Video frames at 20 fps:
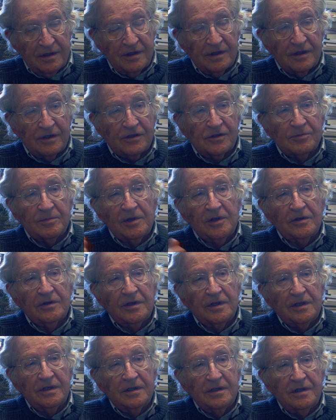
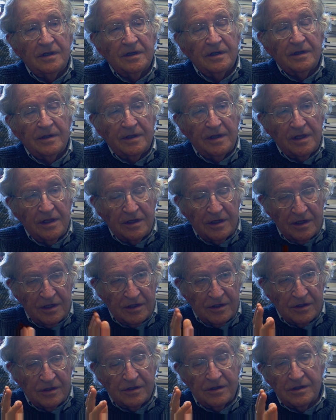exploded,
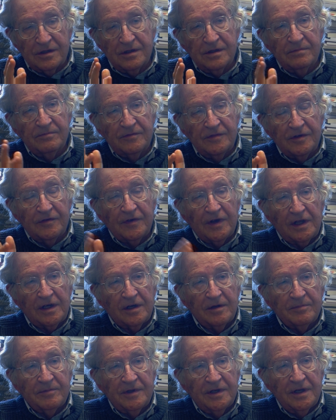India's
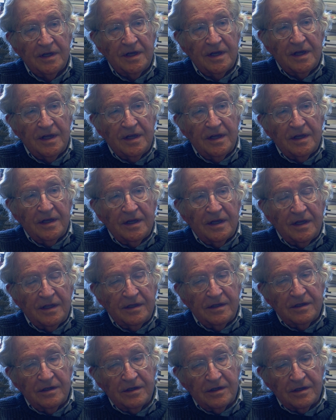developed,
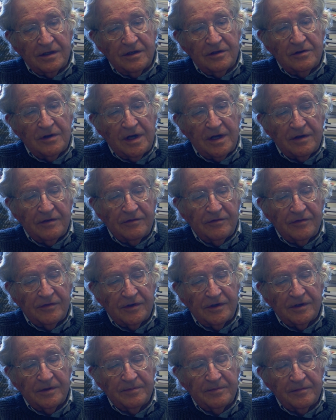and you
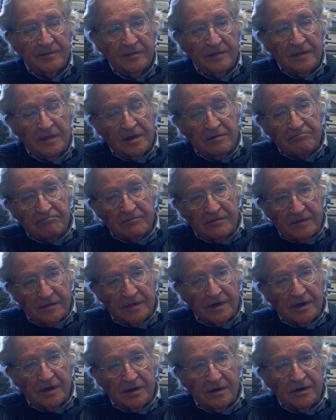have
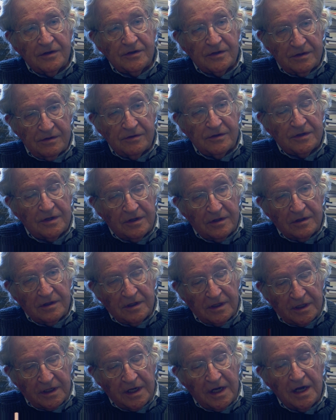still
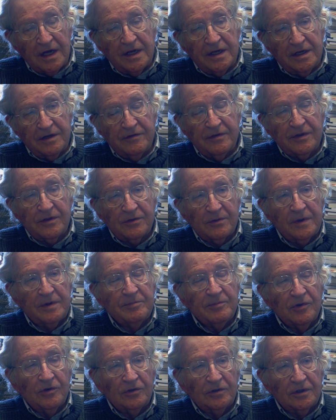a kind of a
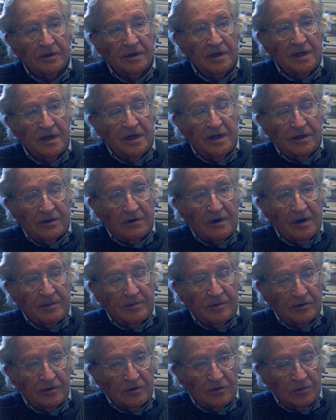tripolar